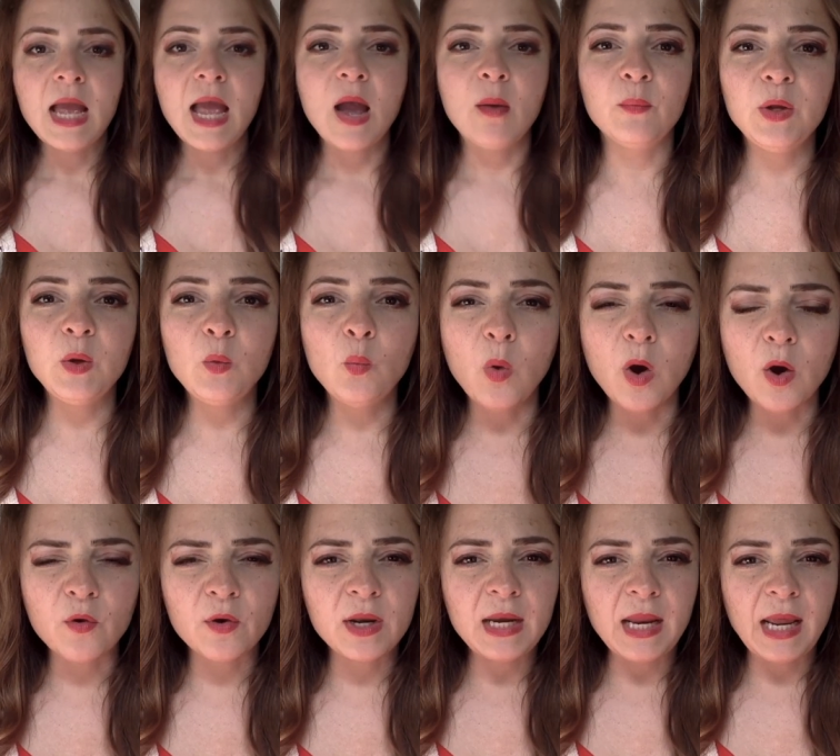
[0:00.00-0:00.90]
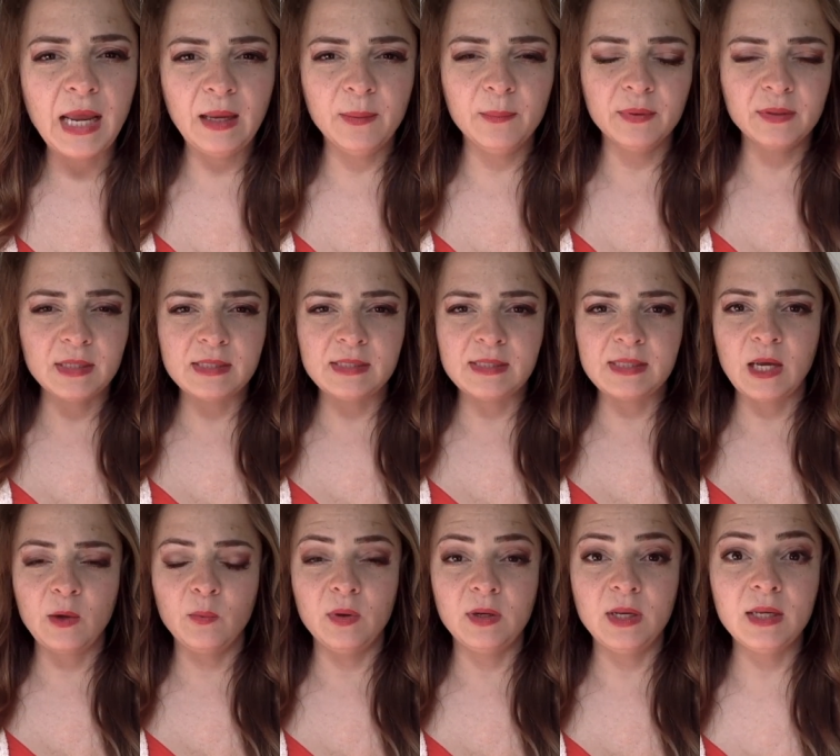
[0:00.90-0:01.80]
and we weren't able to
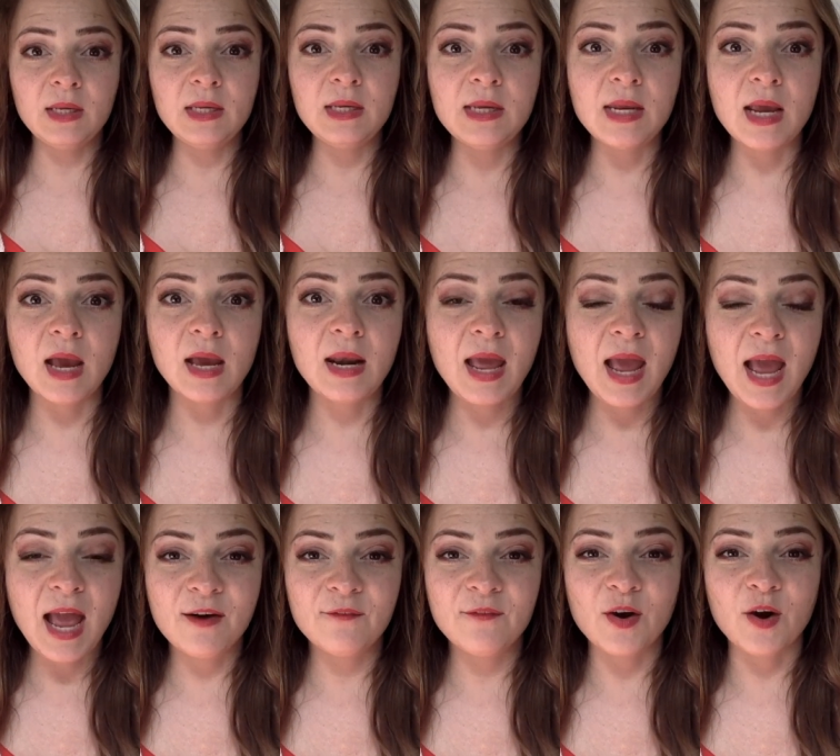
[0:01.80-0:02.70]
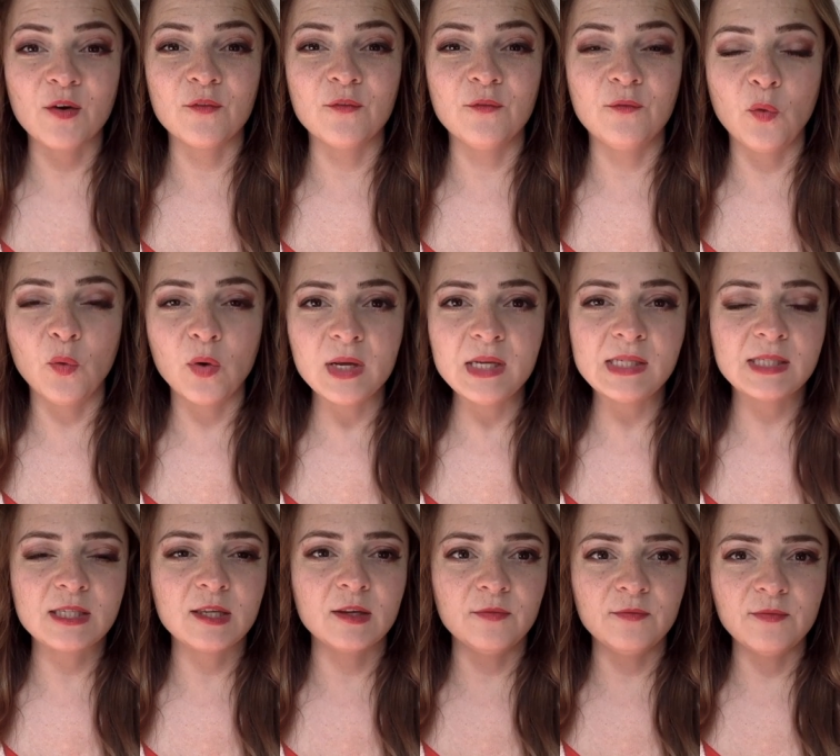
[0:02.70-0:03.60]
say we didn't yet have our voice
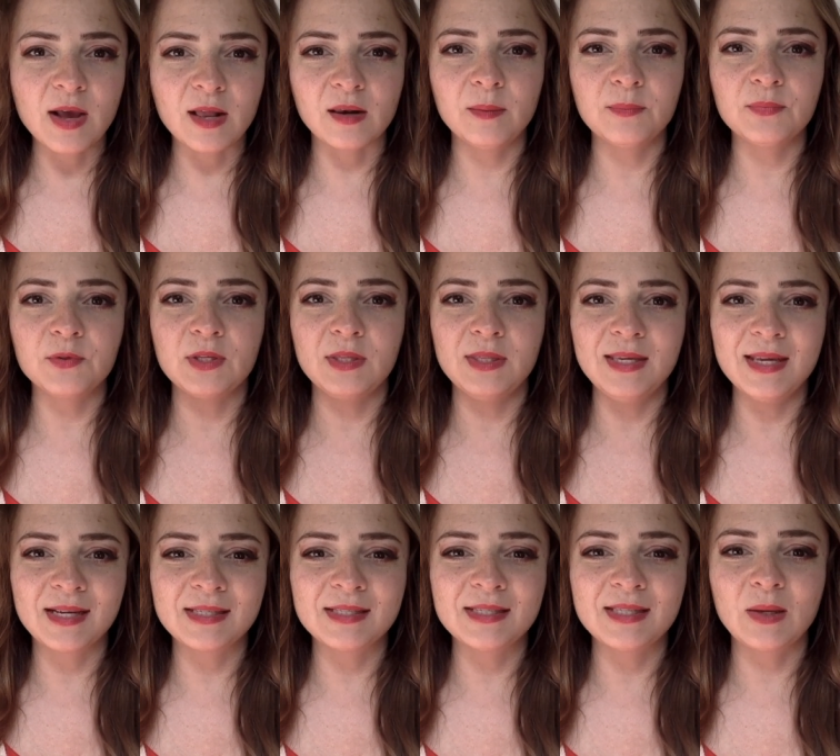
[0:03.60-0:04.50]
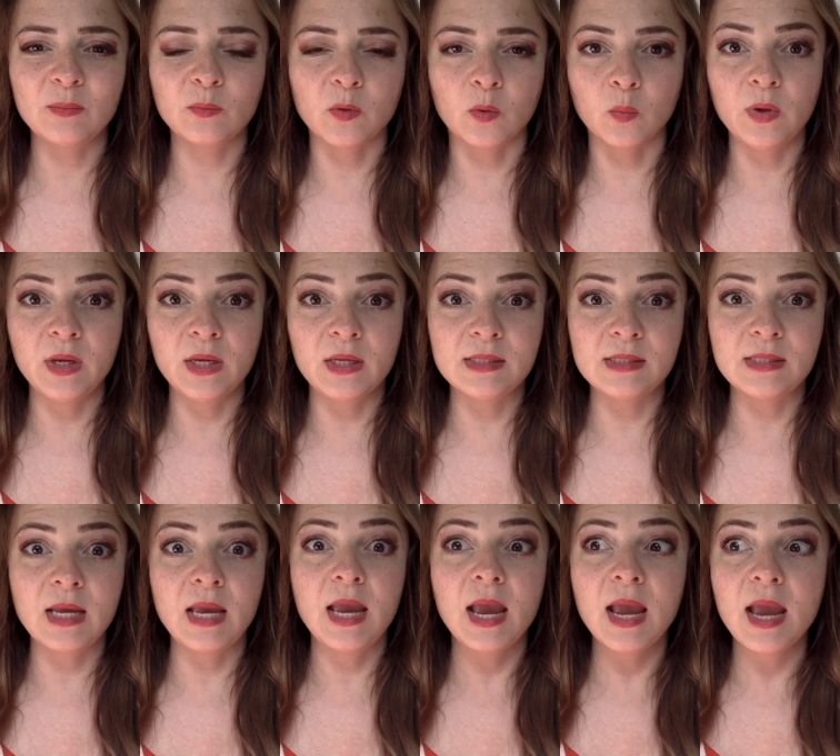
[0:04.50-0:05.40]
developed to the extent where we can
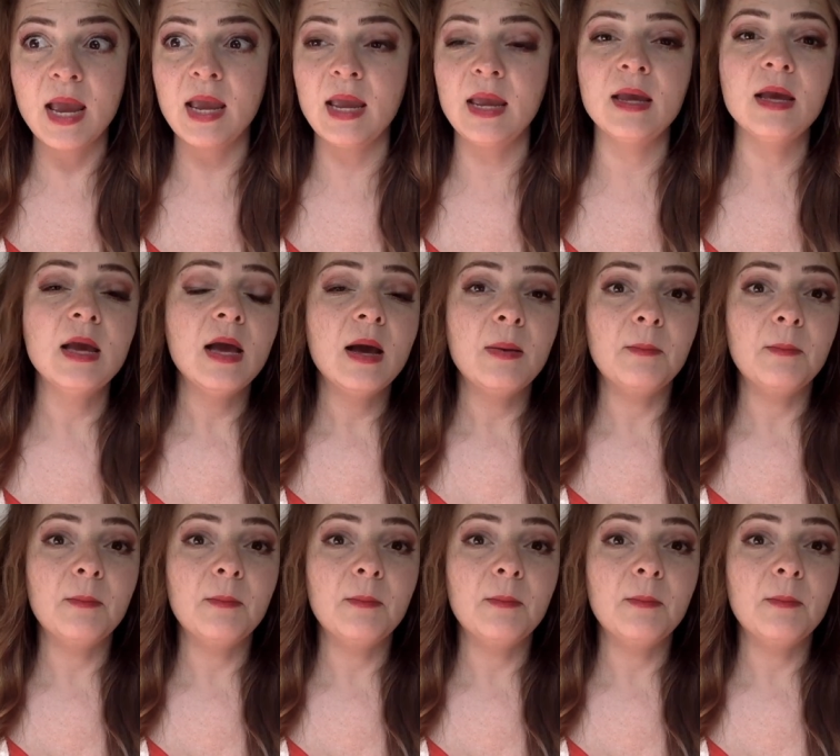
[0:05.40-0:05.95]
say hey